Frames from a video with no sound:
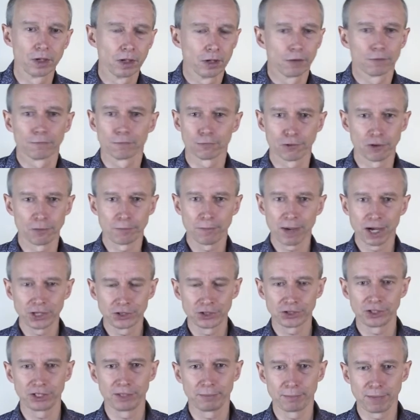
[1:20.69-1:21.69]
For
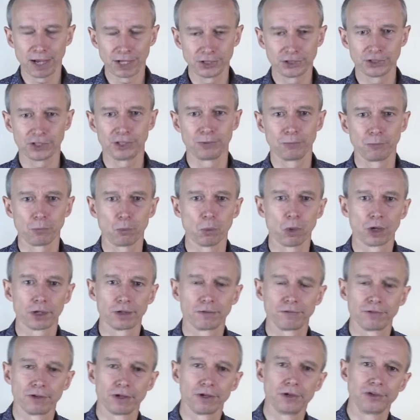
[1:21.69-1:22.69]
imagine one
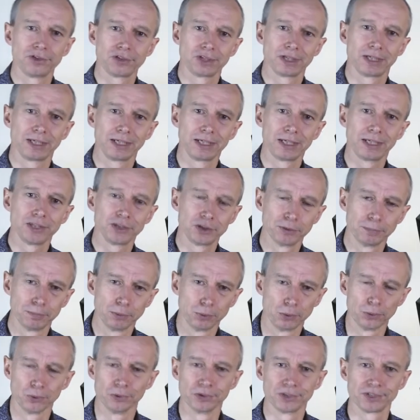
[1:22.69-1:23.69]
of those glitter
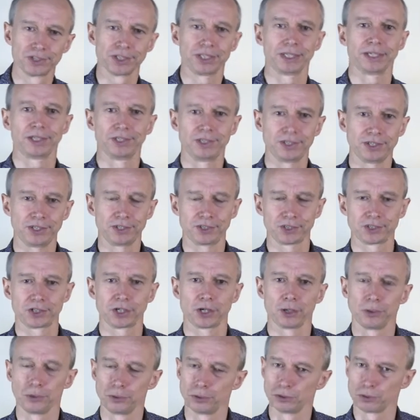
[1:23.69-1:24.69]
balls in a
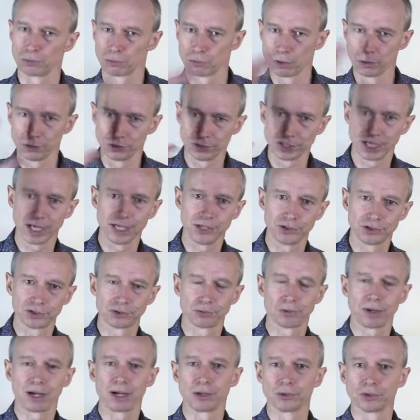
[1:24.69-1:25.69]
disco that rotates
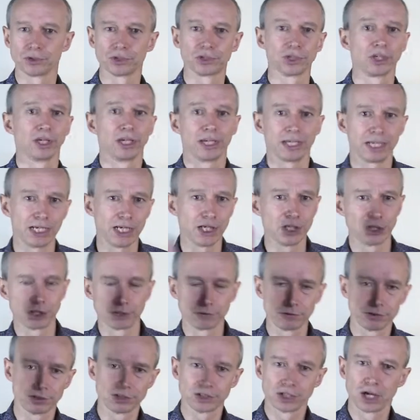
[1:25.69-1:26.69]
around. Each
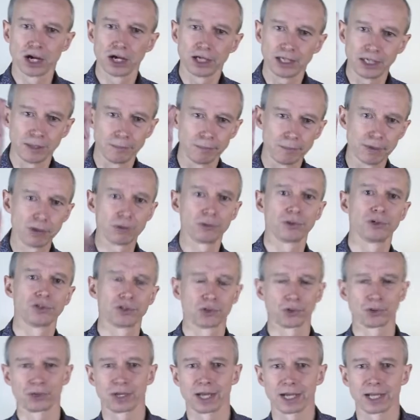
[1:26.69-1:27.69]
of the tiny mirrors
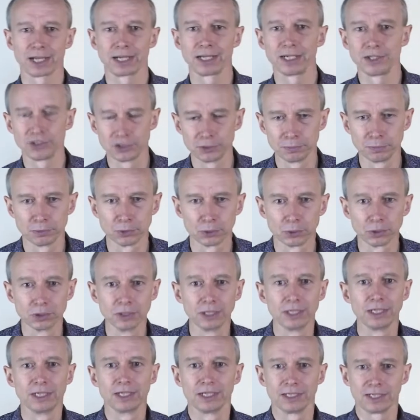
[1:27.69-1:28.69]
on that glitter ball
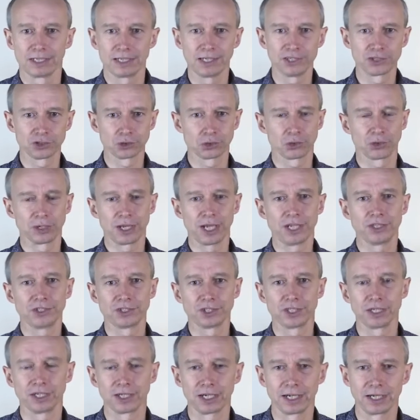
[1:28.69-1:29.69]
is
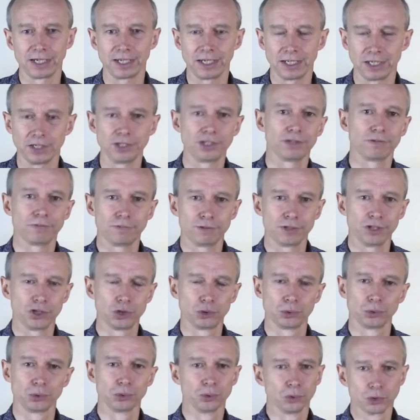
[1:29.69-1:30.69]
creating an
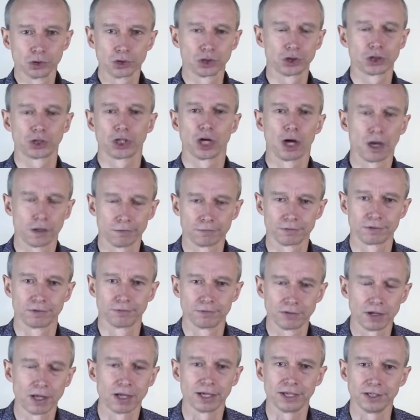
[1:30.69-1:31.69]
individual shaft of
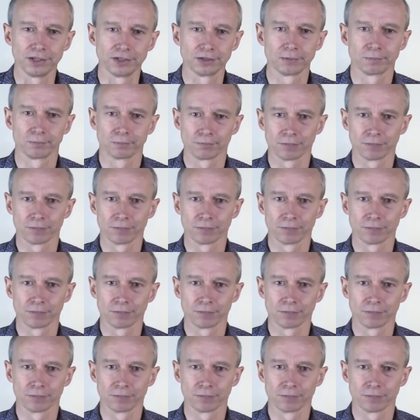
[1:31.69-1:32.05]
light.